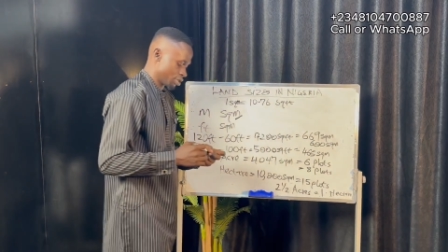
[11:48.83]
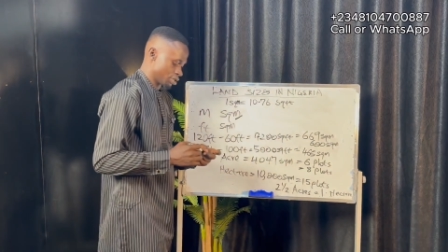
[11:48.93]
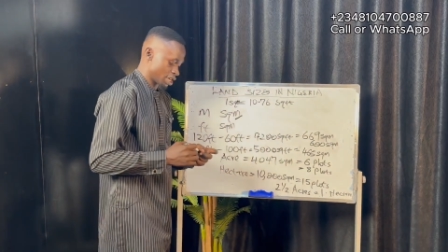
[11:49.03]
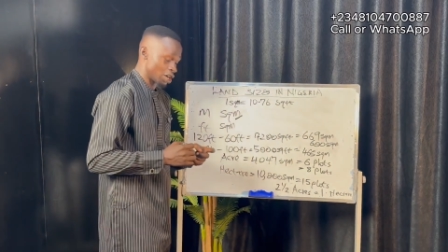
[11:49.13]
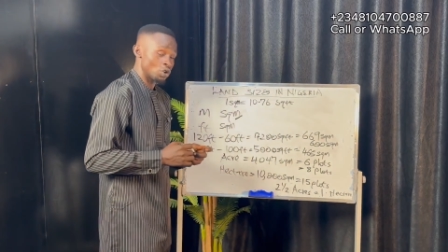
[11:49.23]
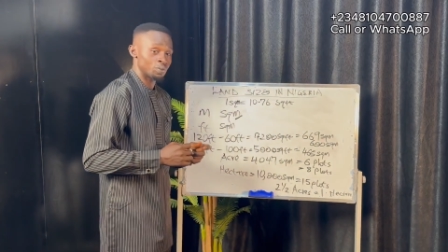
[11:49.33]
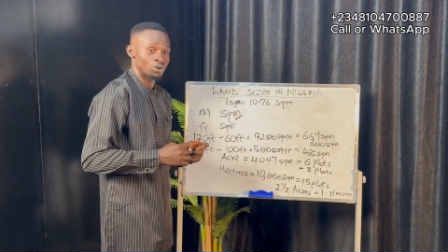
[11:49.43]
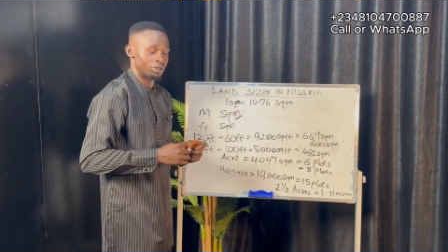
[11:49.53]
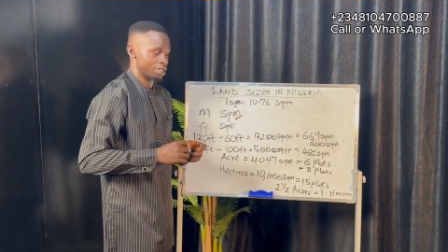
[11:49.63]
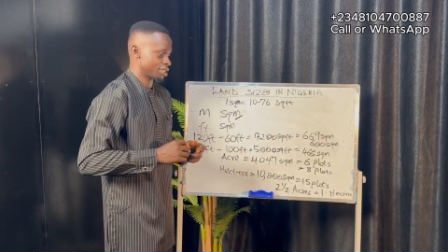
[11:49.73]
means. I hope
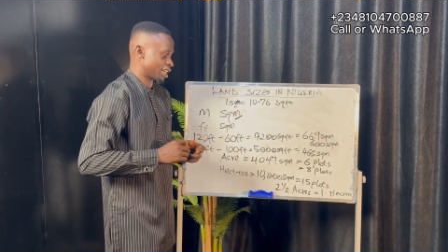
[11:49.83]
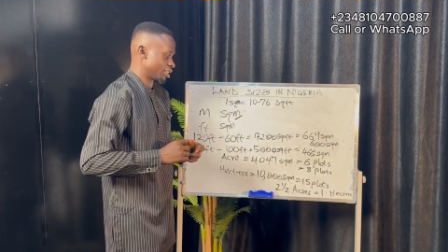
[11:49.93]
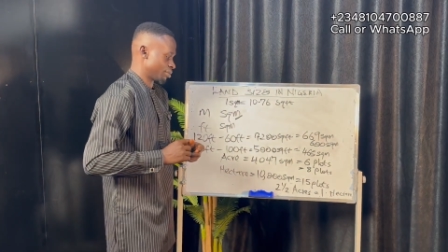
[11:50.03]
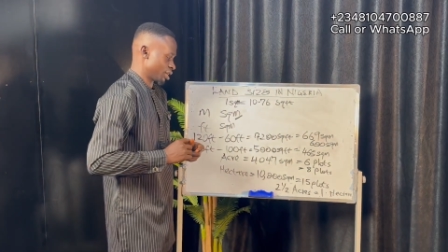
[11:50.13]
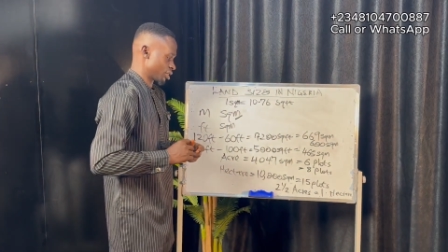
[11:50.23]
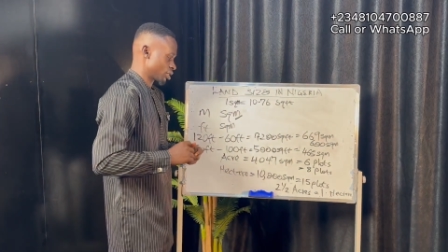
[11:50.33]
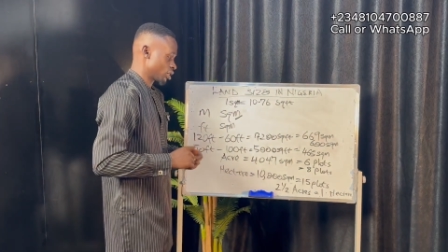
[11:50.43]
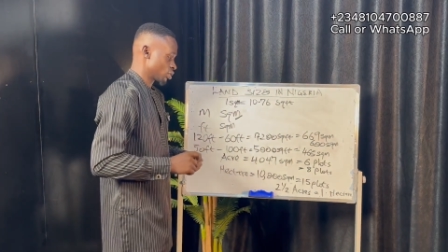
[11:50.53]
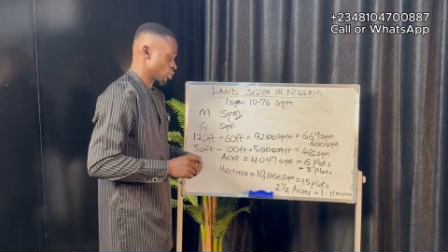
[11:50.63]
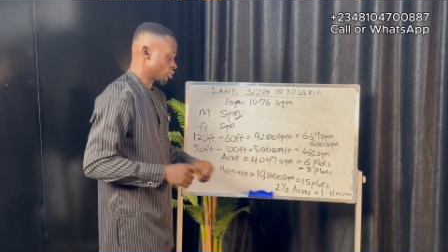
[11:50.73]
you understand the math.
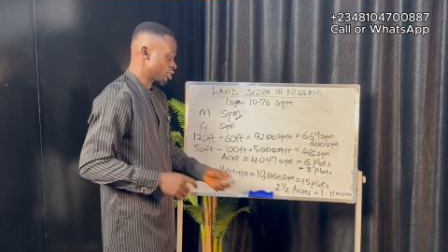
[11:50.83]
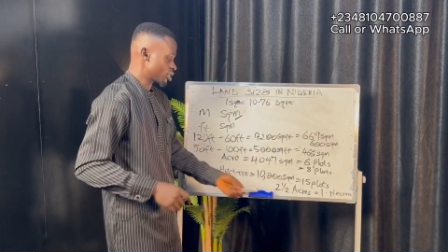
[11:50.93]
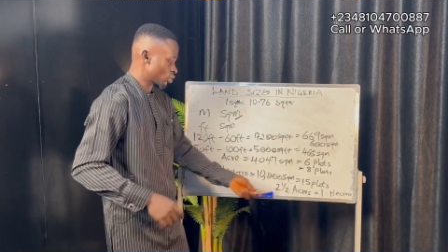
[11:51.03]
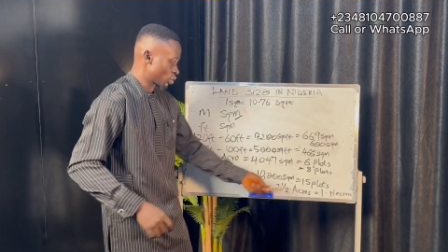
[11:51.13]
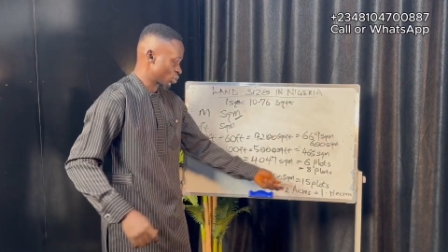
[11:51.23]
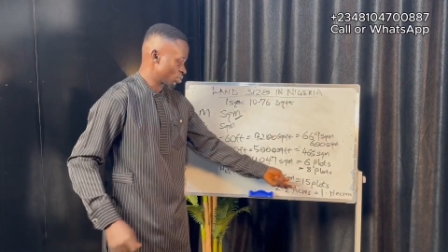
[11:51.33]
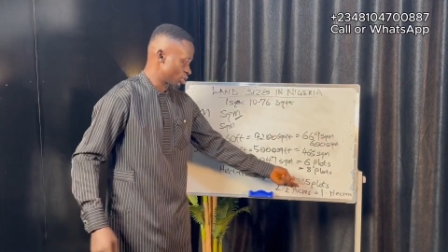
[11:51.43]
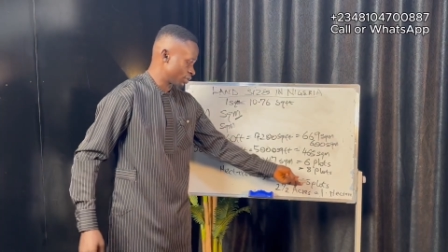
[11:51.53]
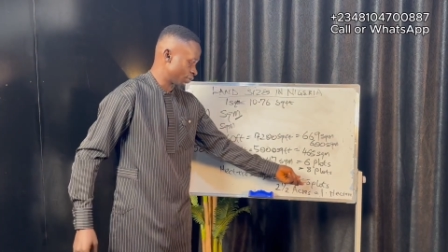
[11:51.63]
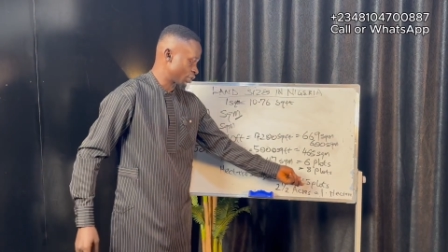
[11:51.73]
So this also
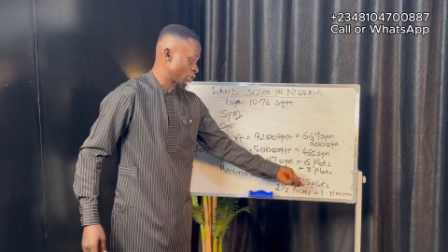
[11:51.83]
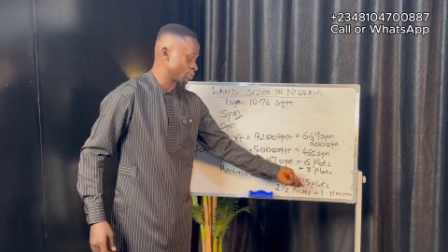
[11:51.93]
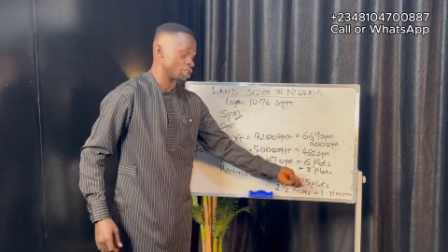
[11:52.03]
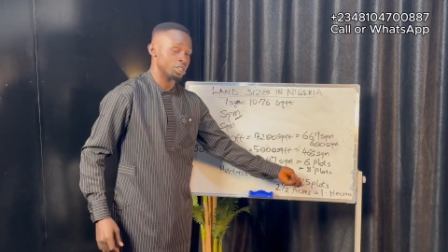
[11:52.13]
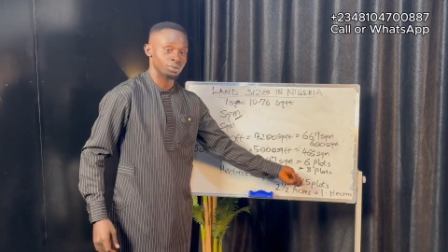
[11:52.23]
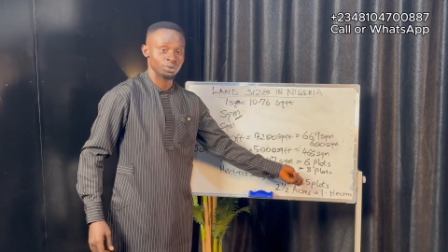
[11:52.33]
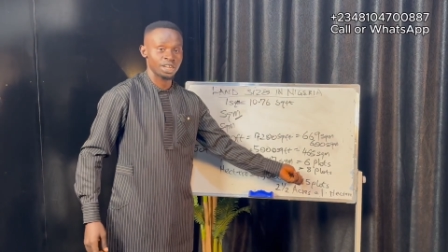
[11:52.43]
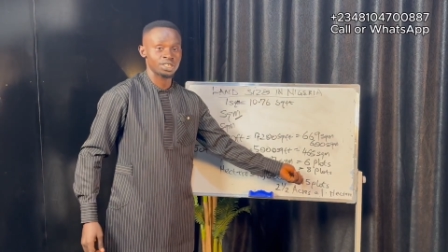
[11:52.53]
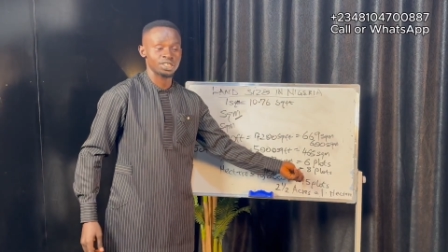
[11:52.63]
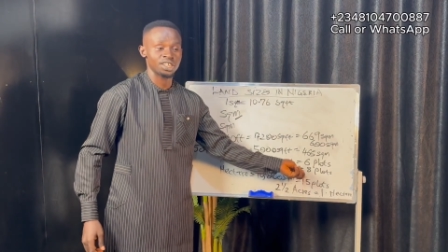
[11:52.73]
is very obtainable
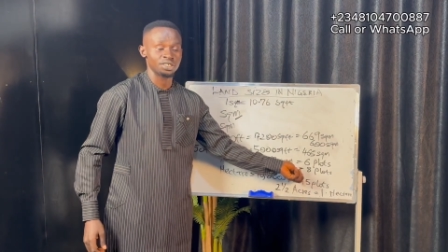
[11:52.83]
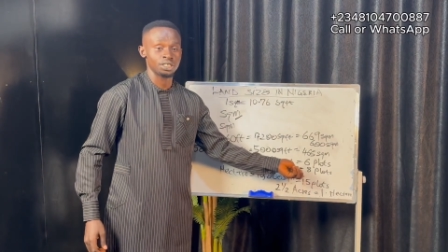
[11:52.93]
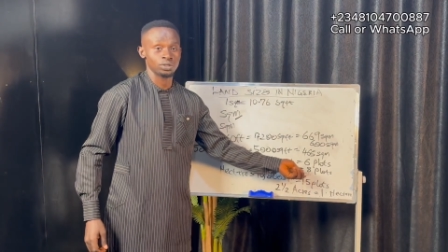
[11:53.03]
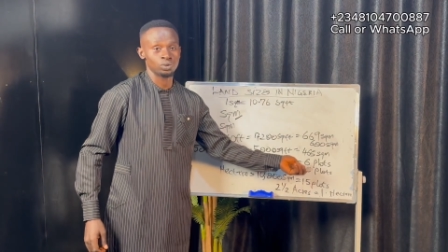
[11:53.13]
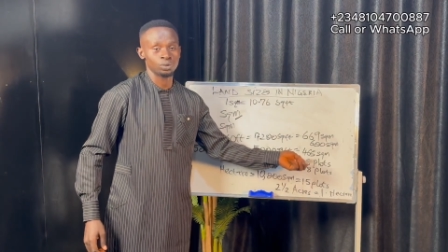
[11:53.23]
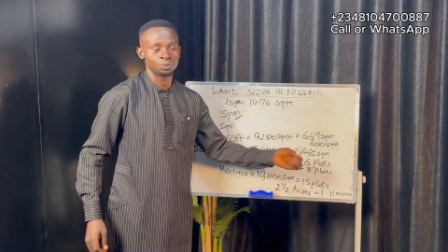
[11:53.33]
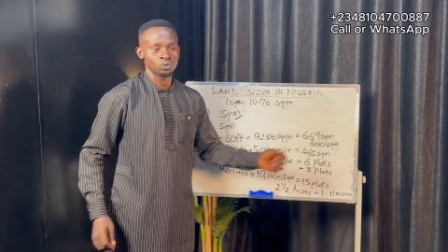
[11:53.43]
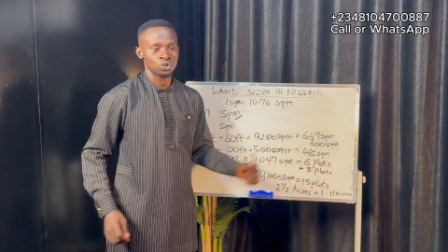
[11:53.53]
right here in Enugu.